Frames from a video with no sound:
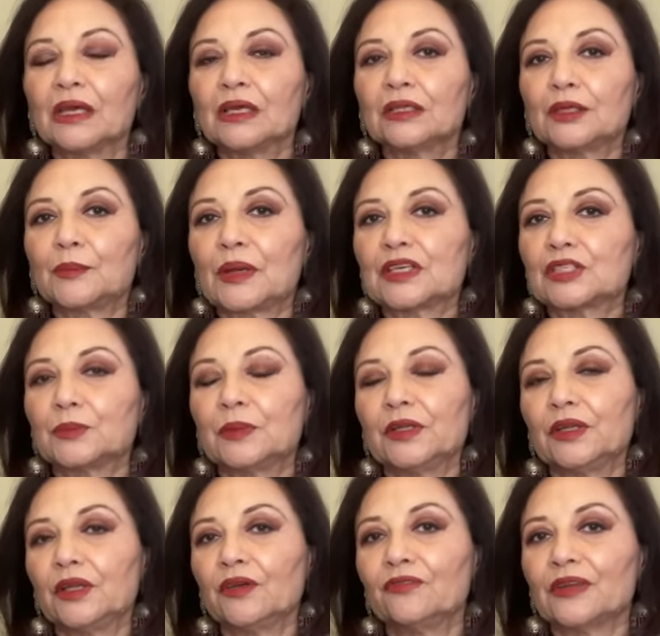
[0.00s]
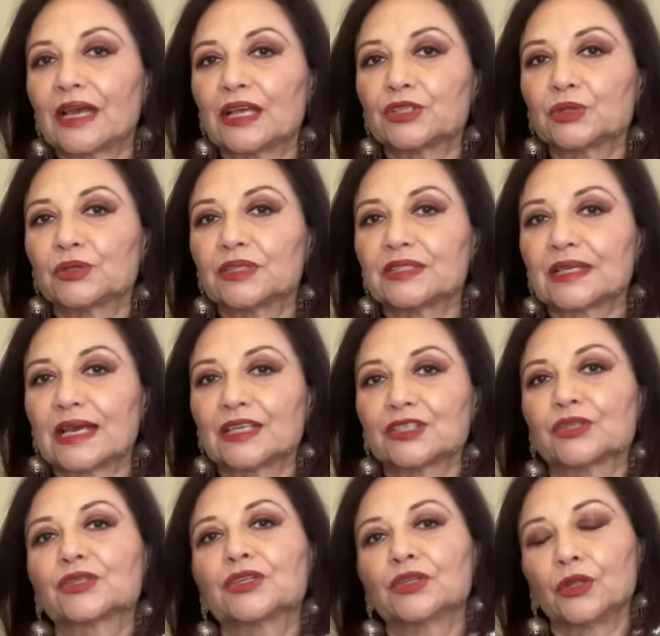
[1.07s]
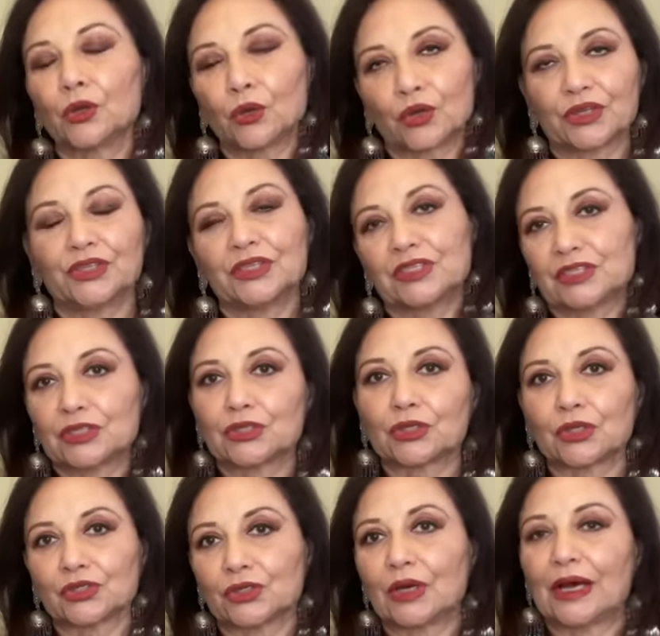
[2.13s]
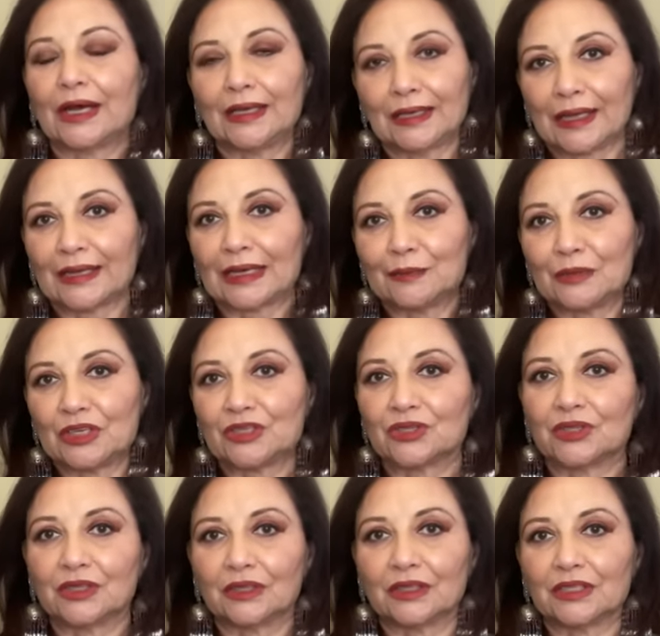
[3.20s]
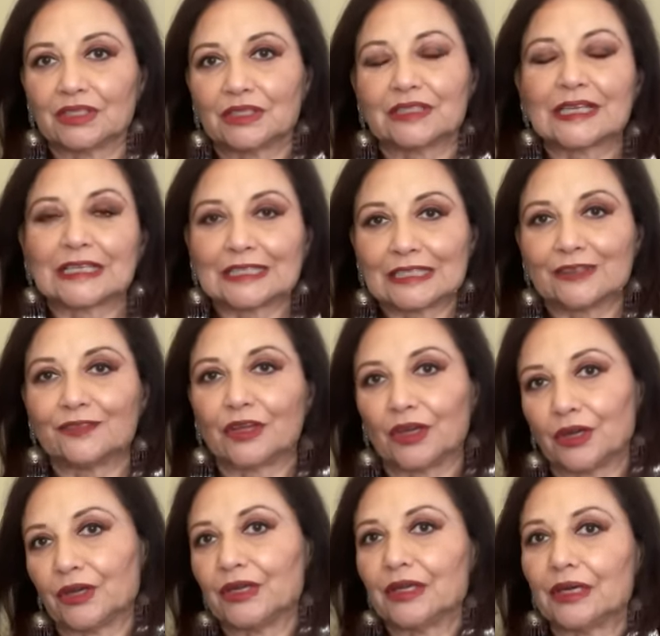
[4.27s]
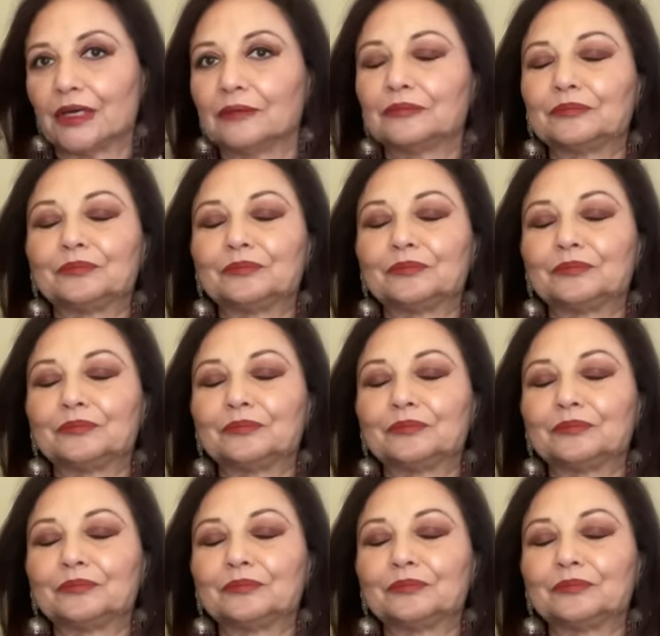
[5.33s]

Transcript: The possibility of natural disasters in the northeast is also high, like I mentioned, it's a sensitive area.